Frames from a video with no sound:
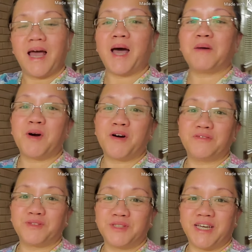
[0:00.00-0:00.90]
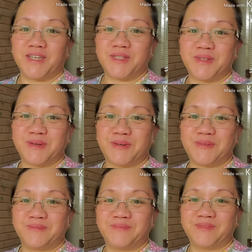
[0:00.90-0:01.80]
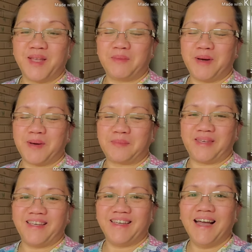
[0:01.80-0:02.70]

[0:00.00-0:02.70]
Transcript: I'm off tonight, so I'm happy.